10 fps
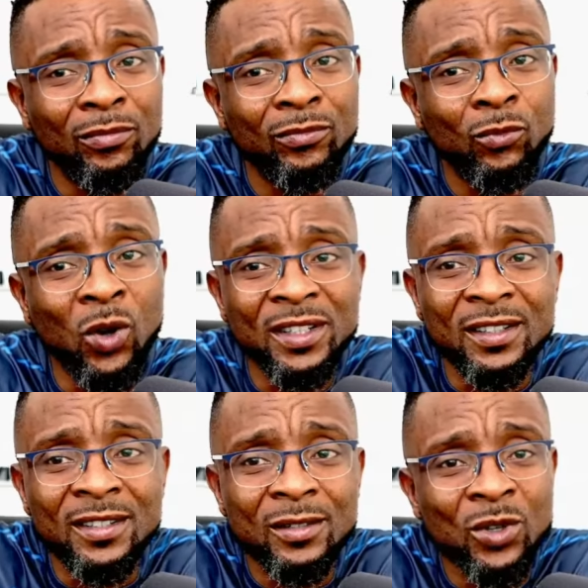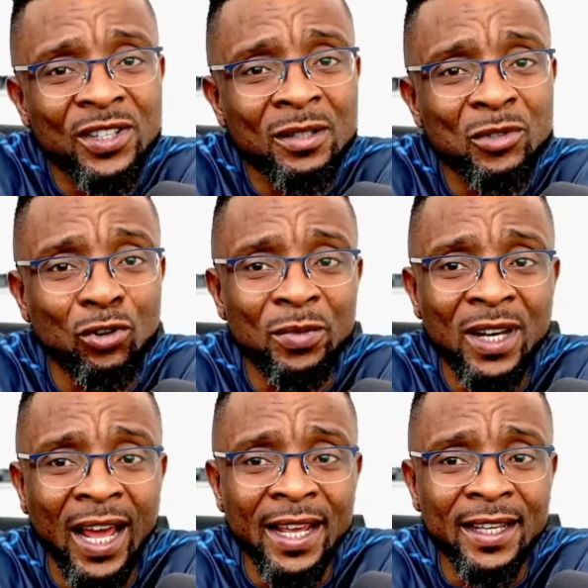what seems to be
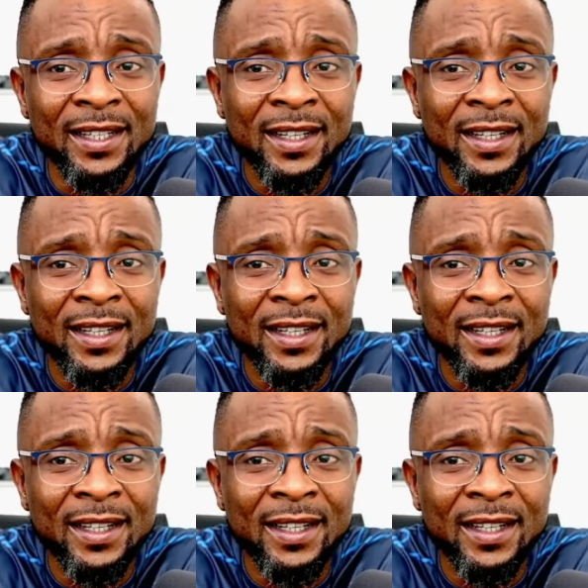like